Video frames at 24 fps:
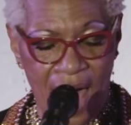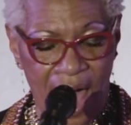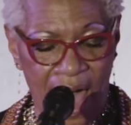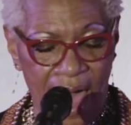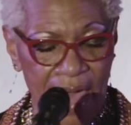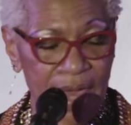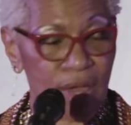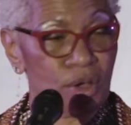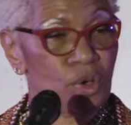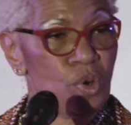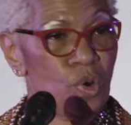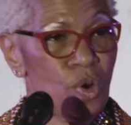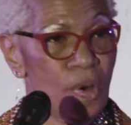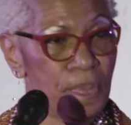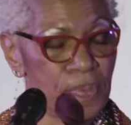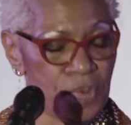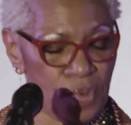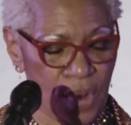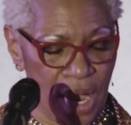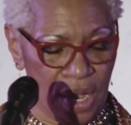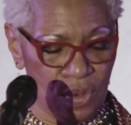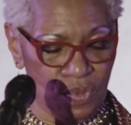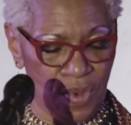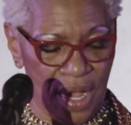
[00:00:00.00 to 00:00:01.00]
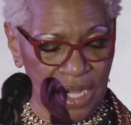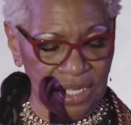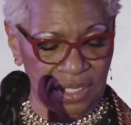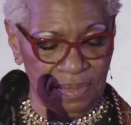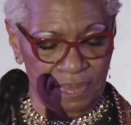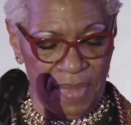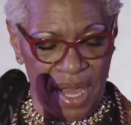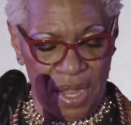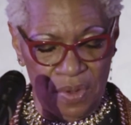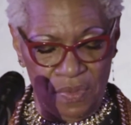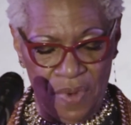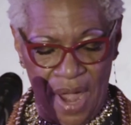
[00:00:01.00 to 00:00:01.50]
I incorporate
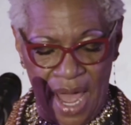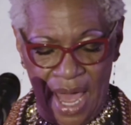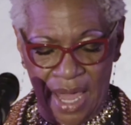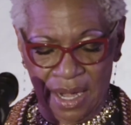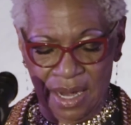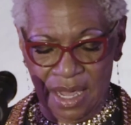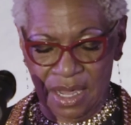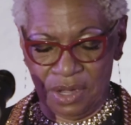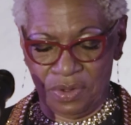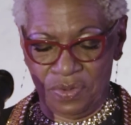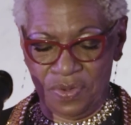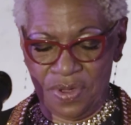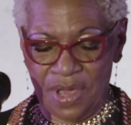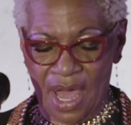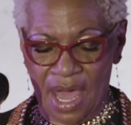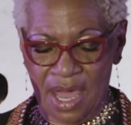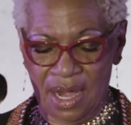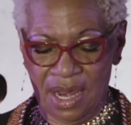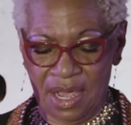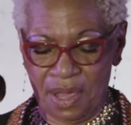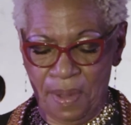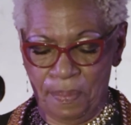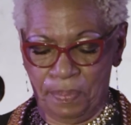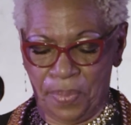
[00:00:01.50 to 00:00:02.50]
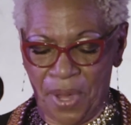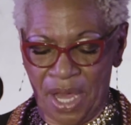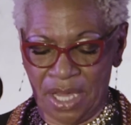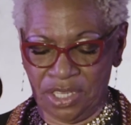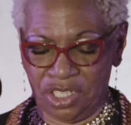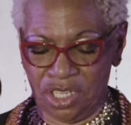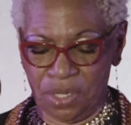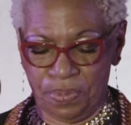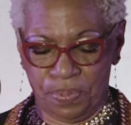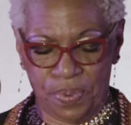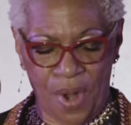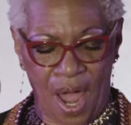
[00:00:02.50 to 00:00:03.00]
resume writing, creating a
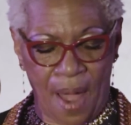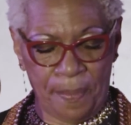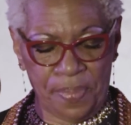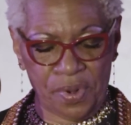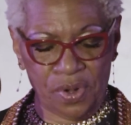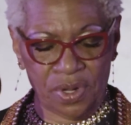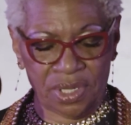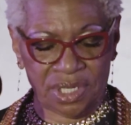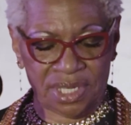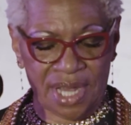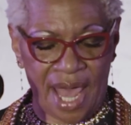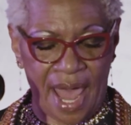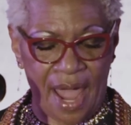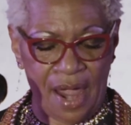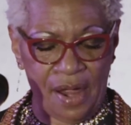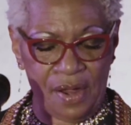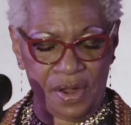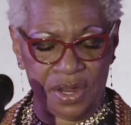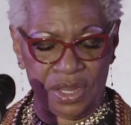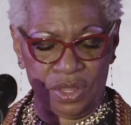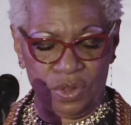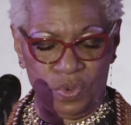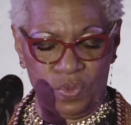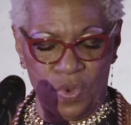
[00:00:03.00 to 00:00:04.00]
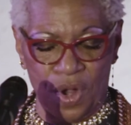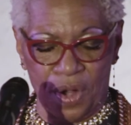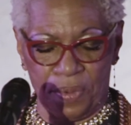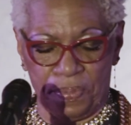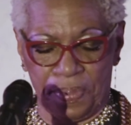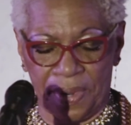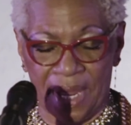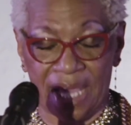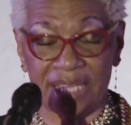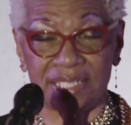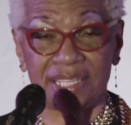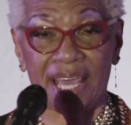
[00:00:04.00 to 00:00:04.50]
budget, proper attire in the
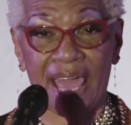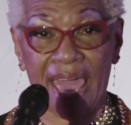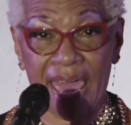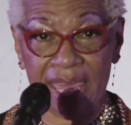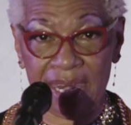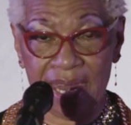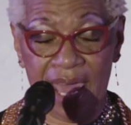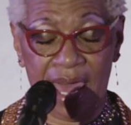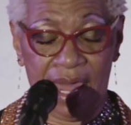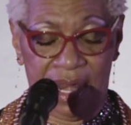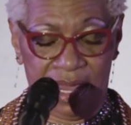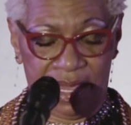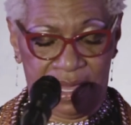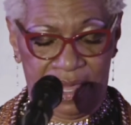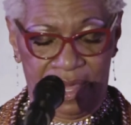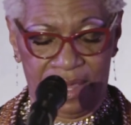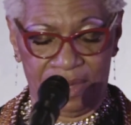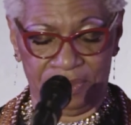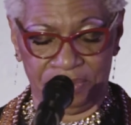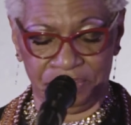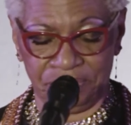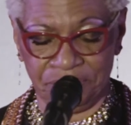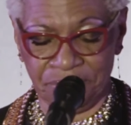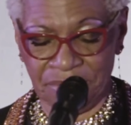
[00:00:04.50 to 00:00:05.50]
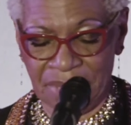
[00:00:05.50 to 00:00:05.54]
workplace, and etiquette.